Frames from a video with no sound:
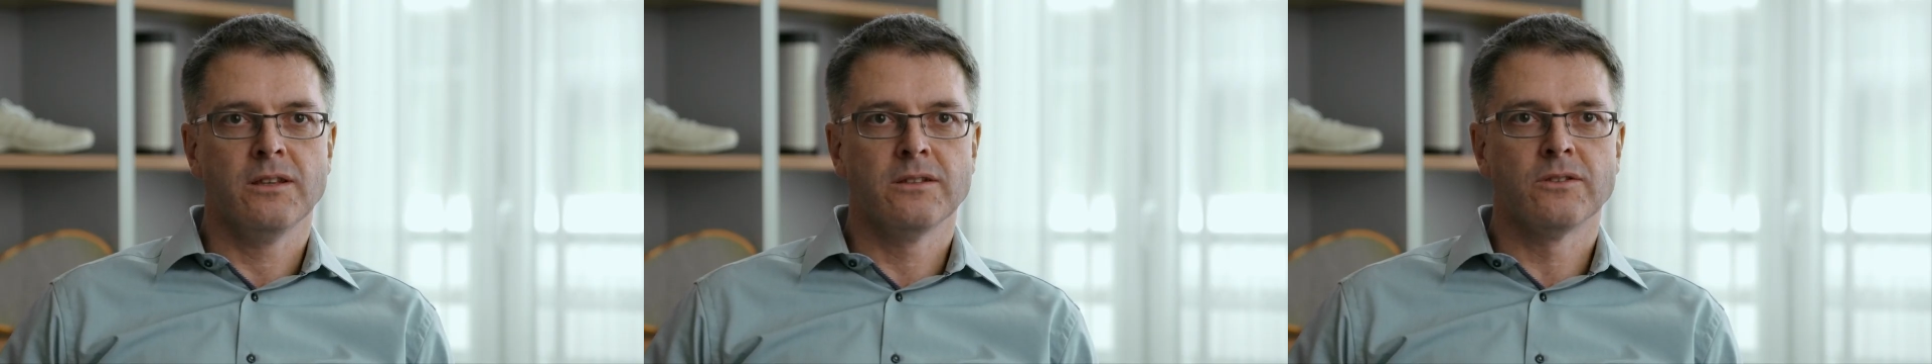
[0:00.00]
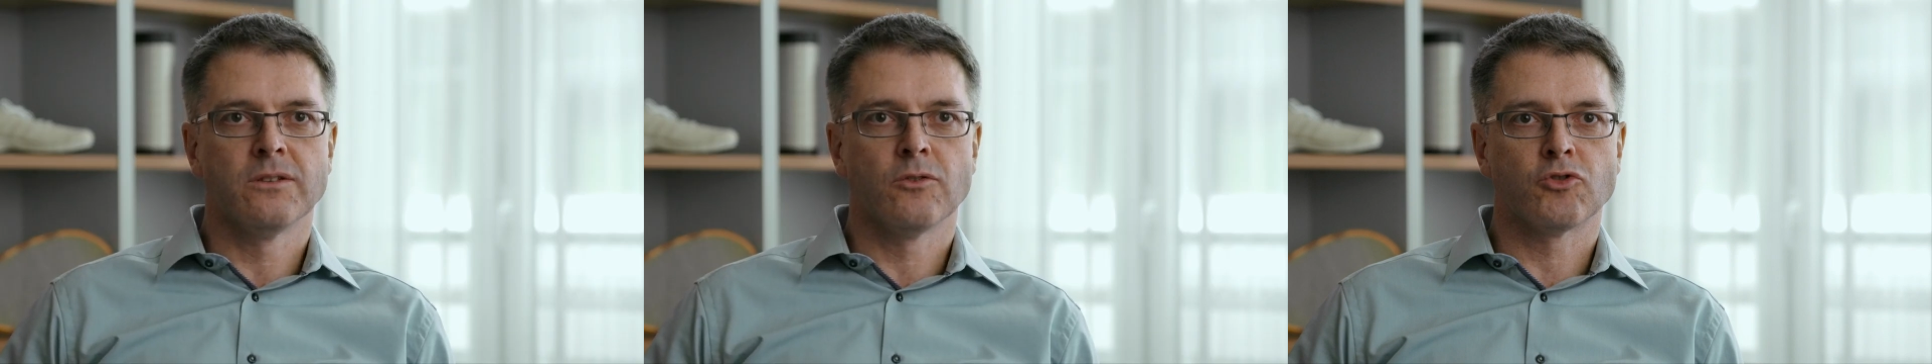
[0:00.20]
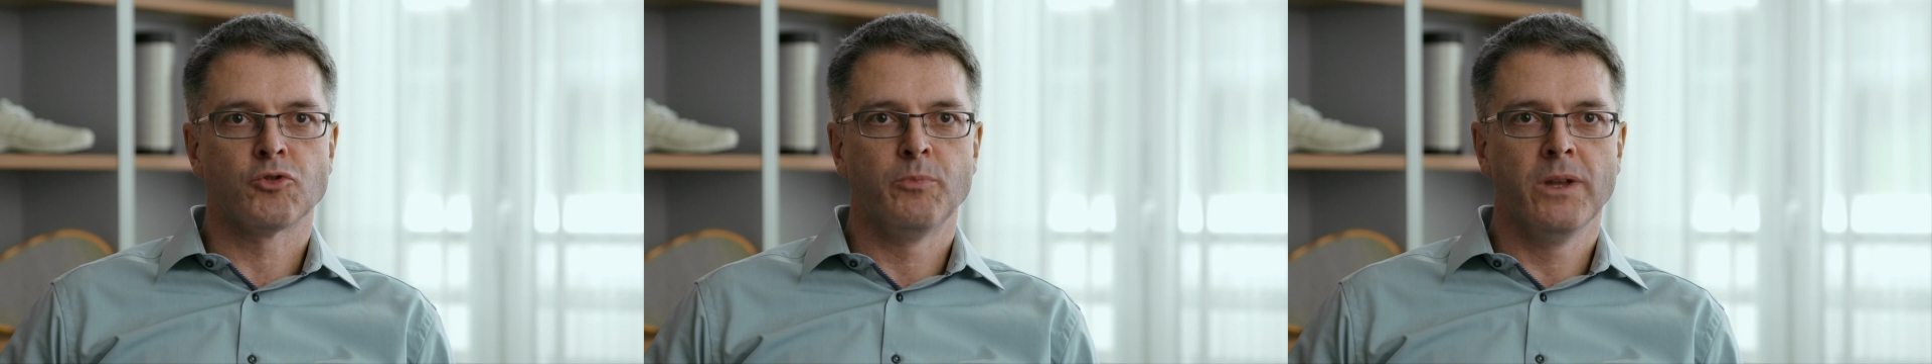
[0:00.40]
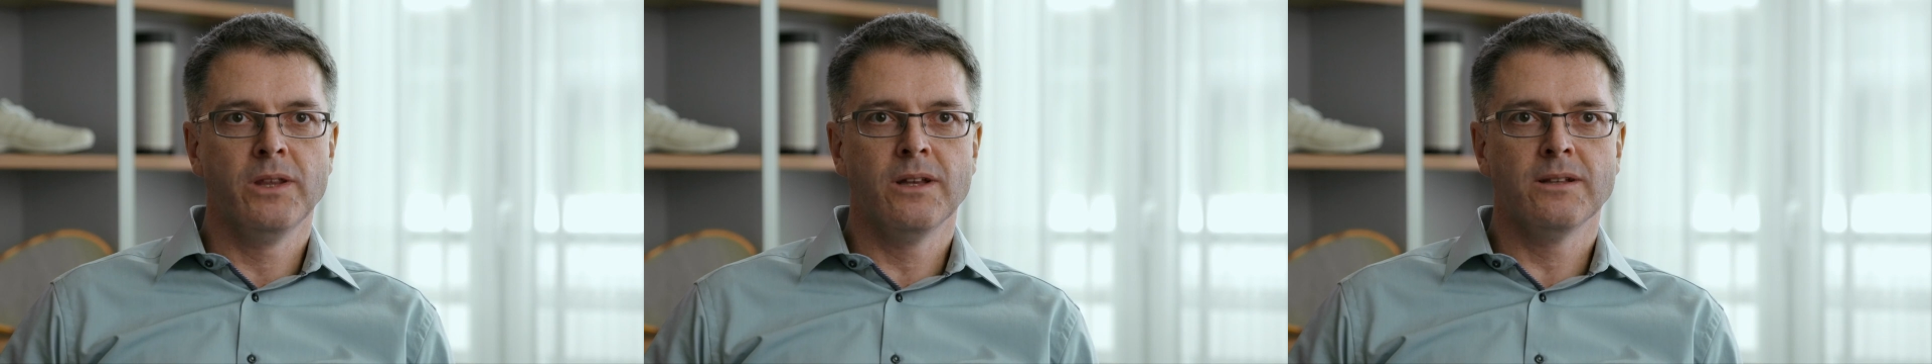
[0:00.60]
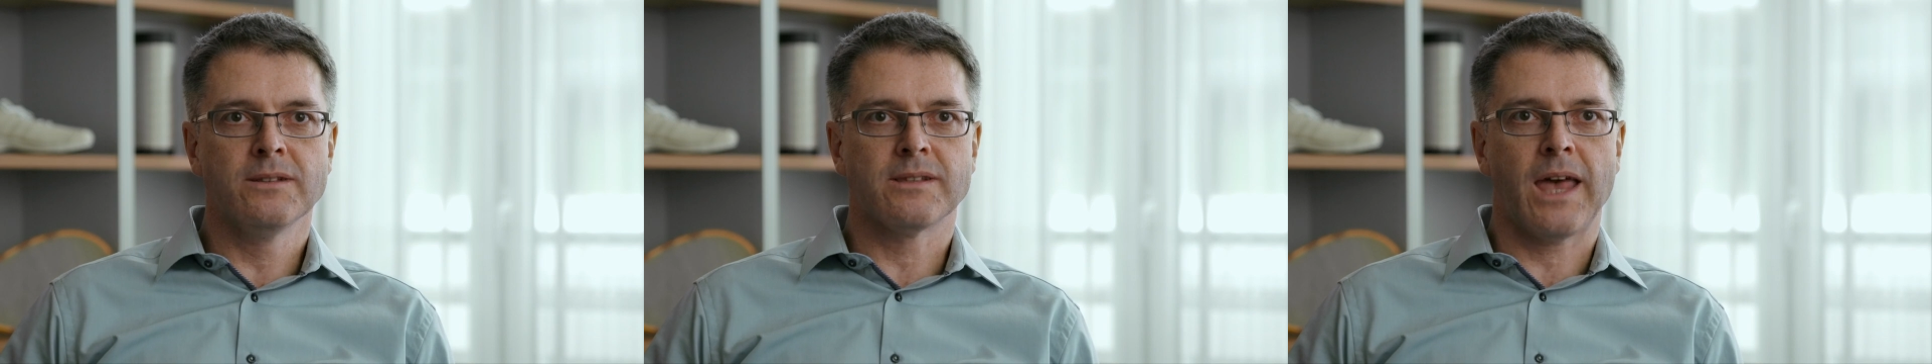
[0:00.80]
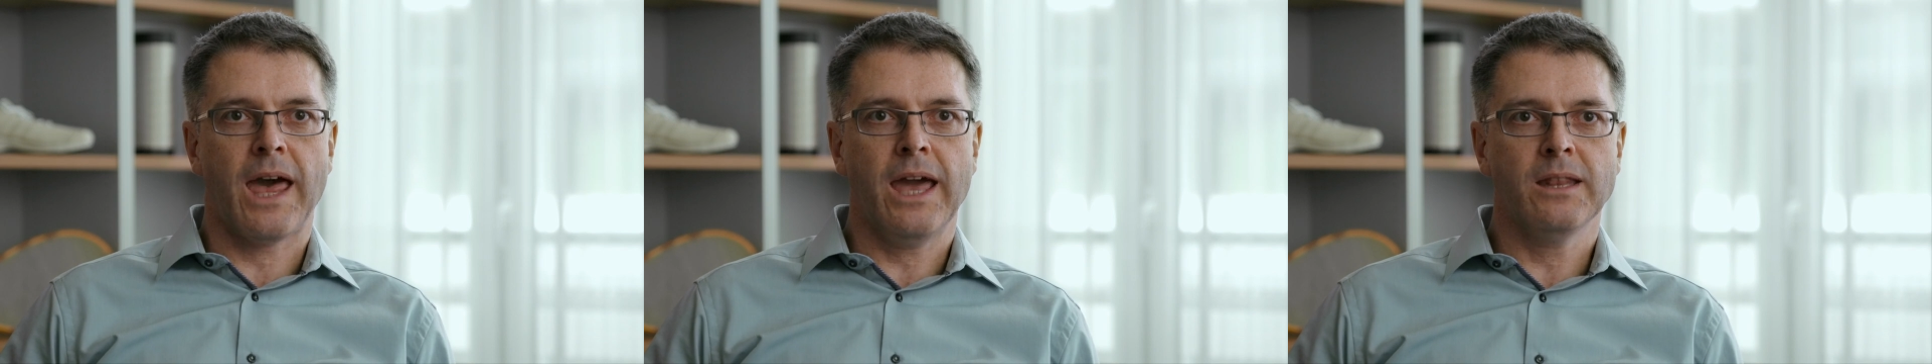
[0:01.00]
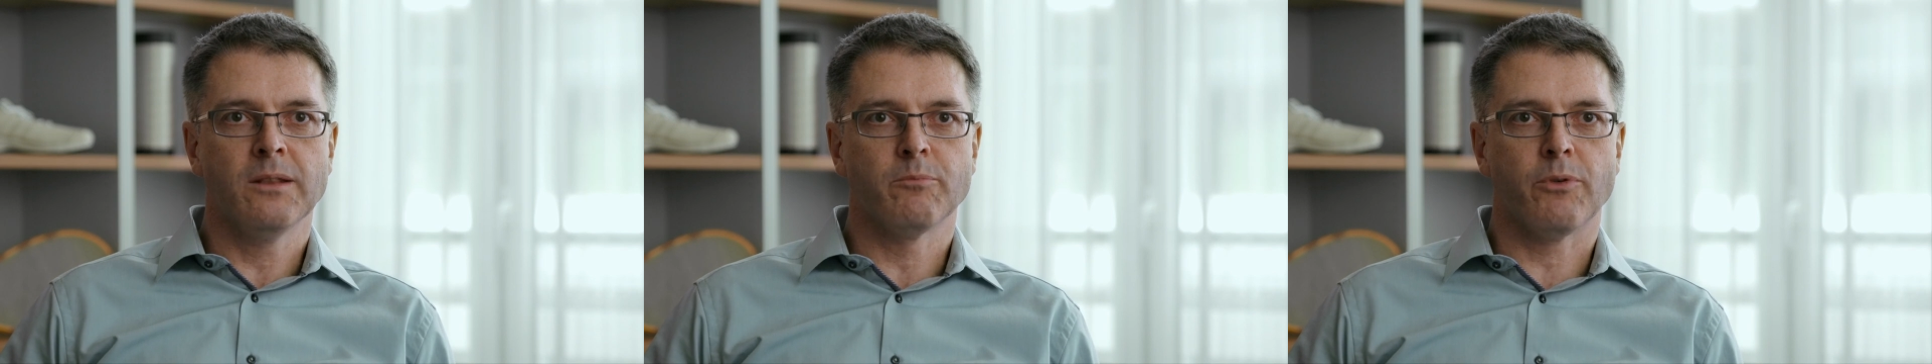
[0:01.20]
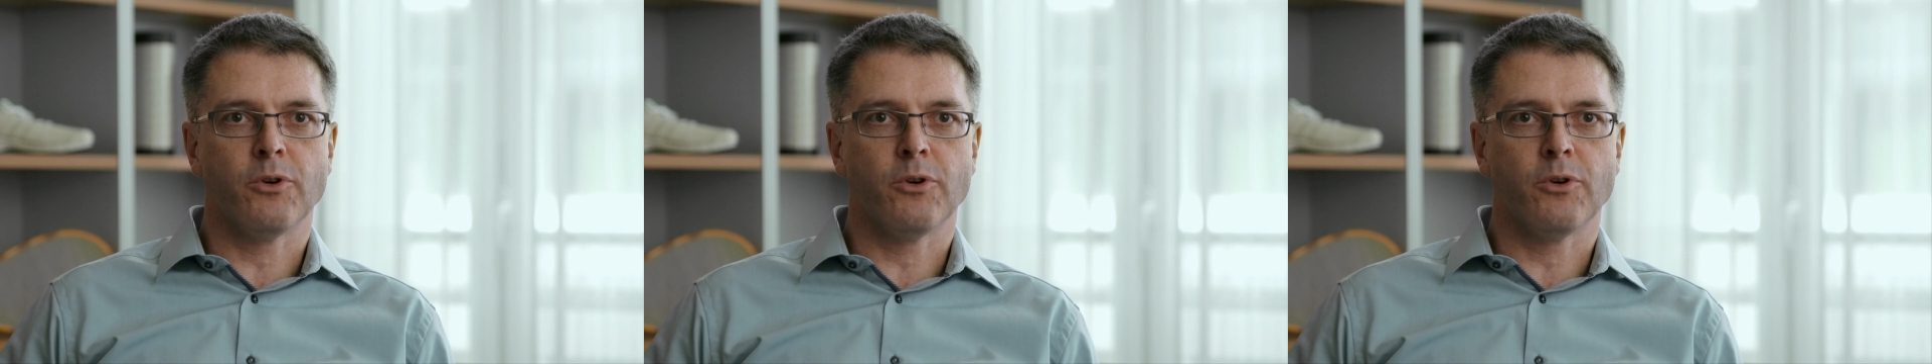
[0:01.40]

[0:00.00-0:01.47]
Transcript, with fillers: why hasn't anybody done it